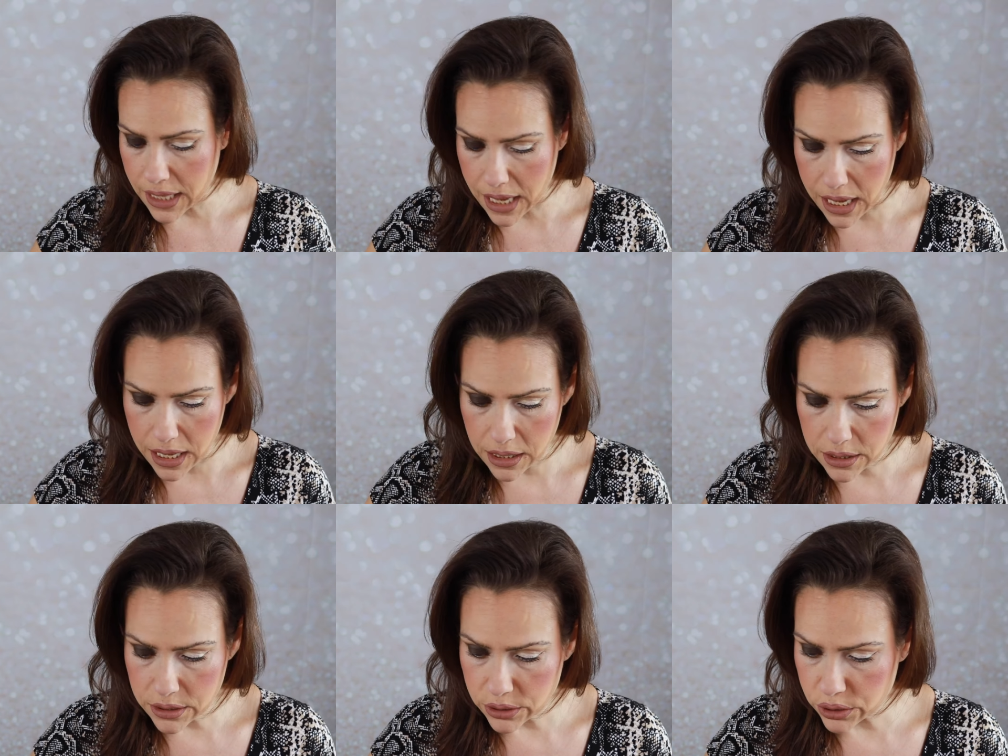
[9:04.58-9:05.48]
a
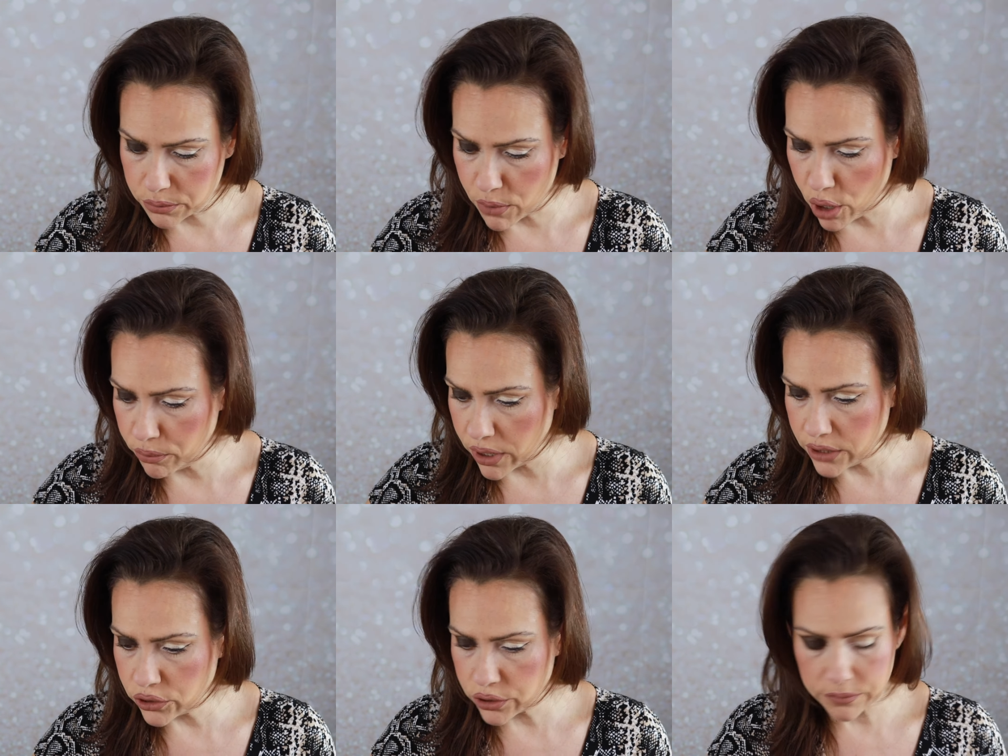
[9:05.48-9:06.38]
small
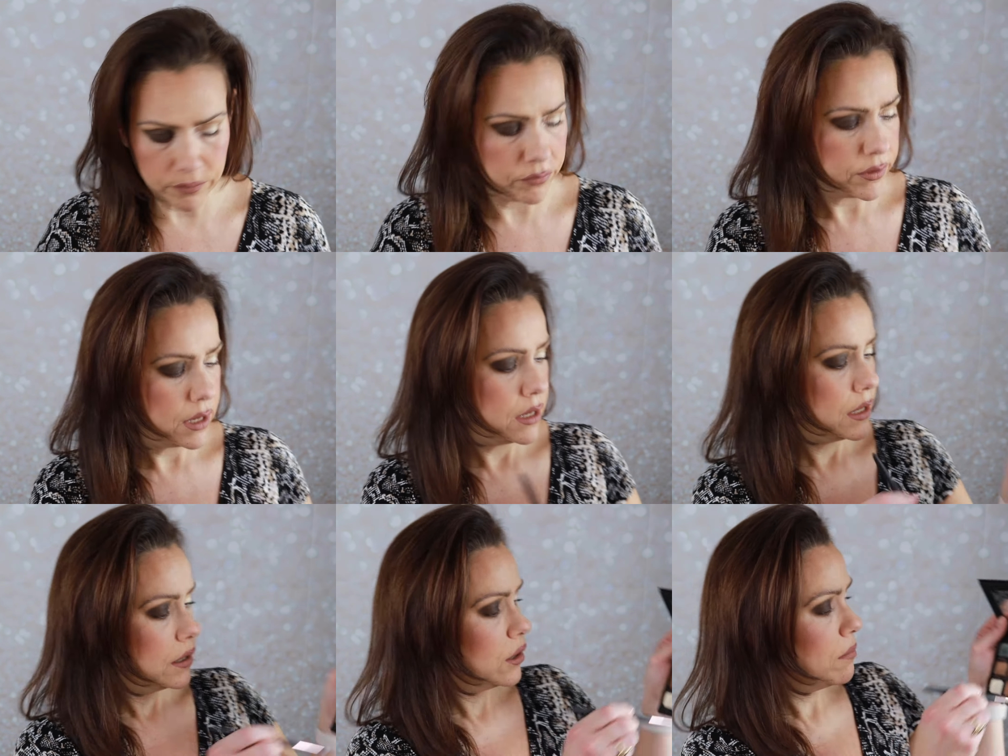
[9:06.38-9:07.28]
brush,
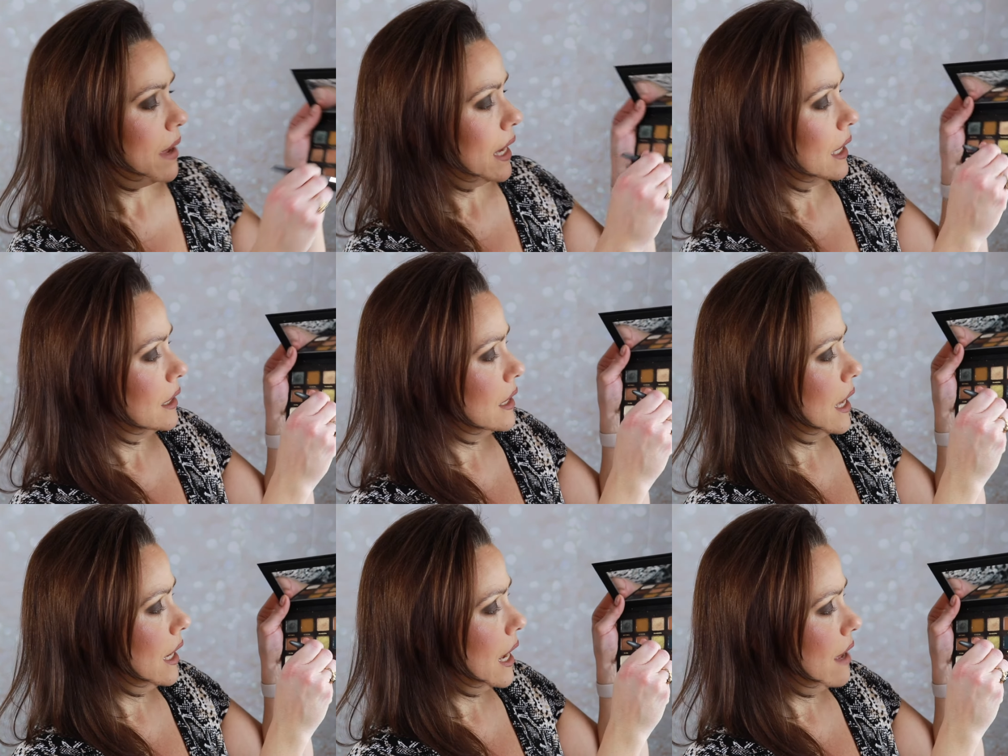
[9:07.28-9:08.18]
go back into
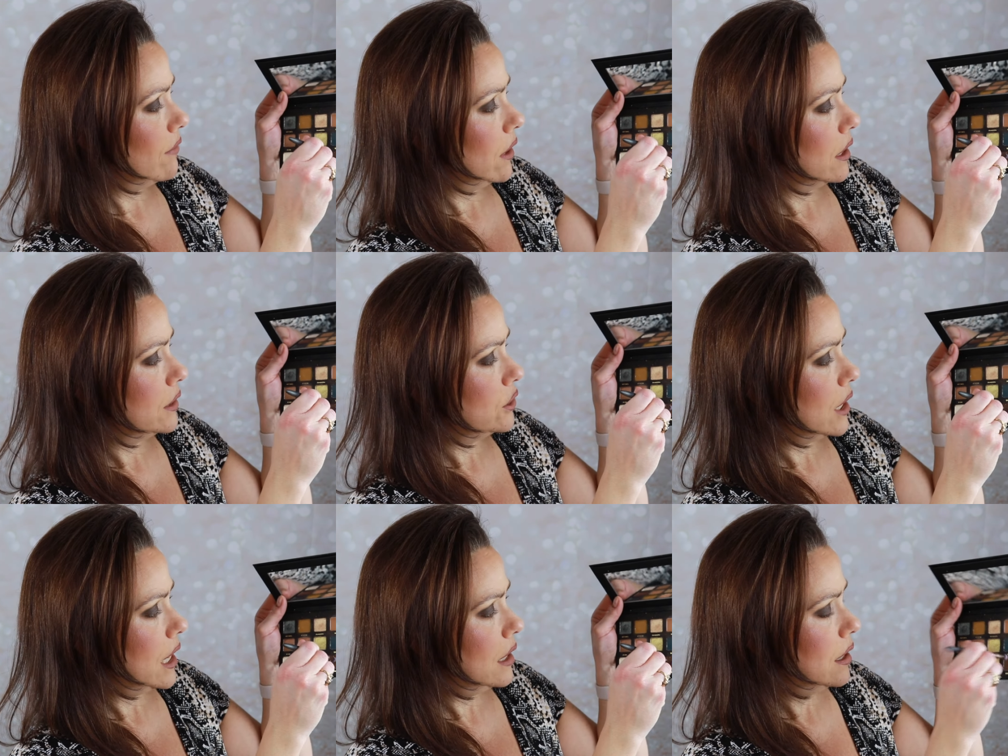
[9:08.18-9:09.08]
that Avalon
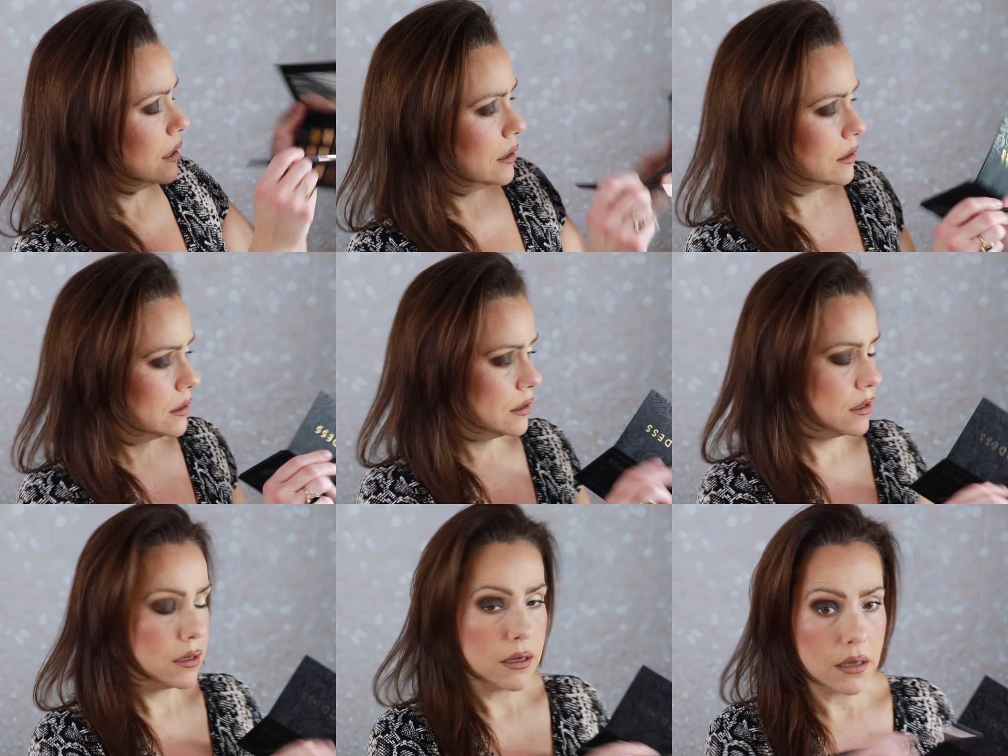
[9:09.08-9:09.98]
shade,
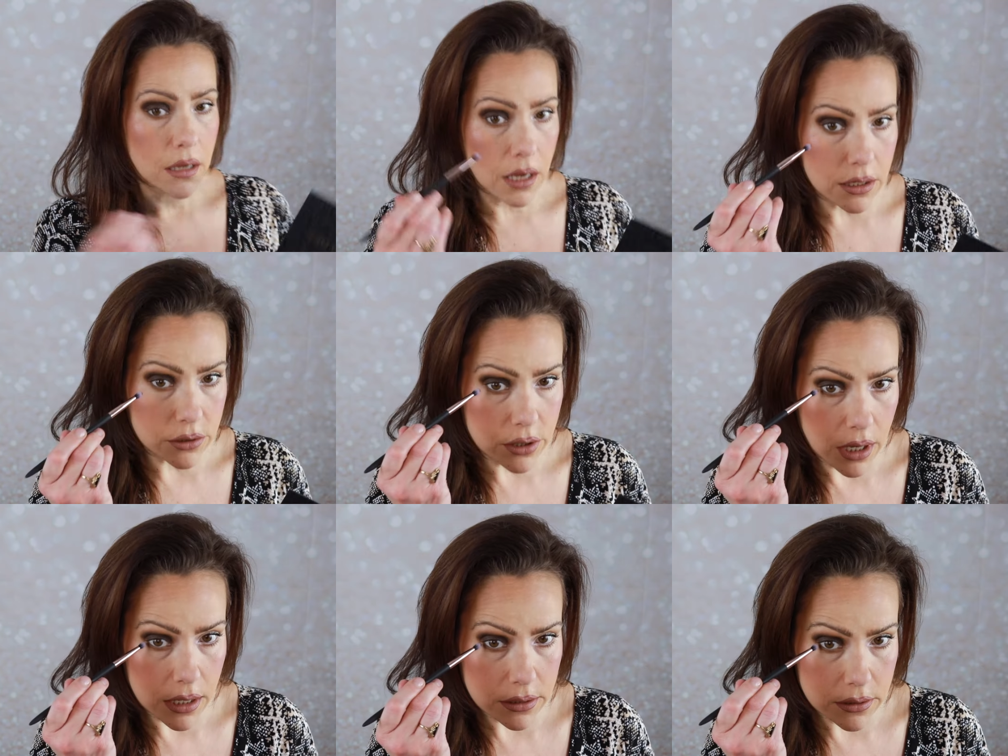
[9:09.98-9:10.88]
and
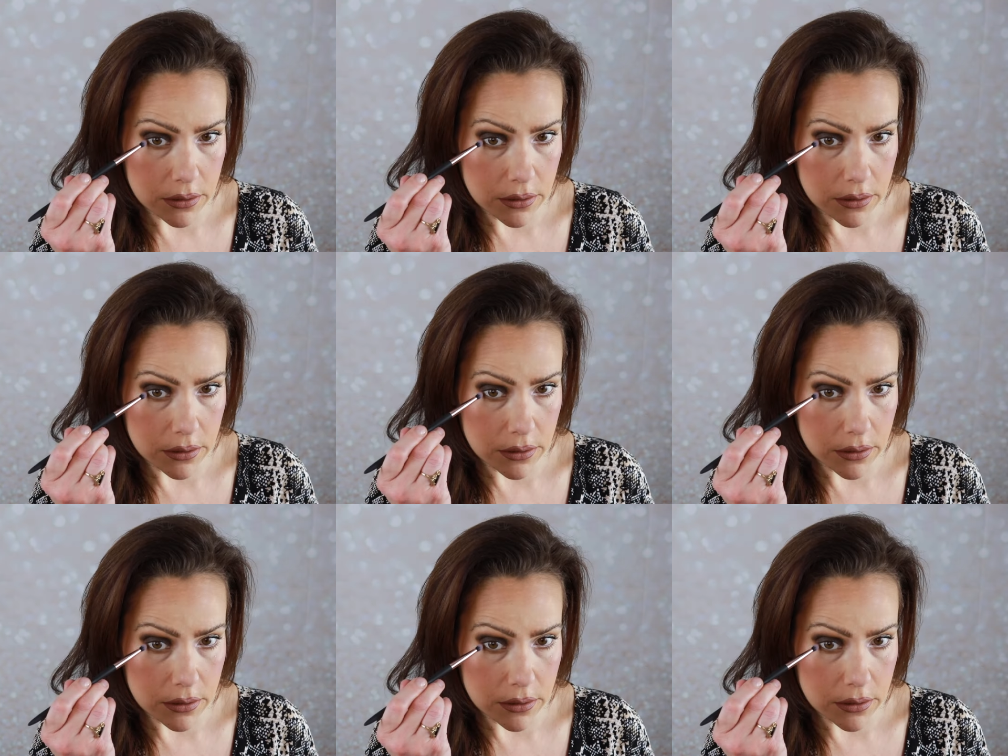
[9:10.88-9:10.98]
just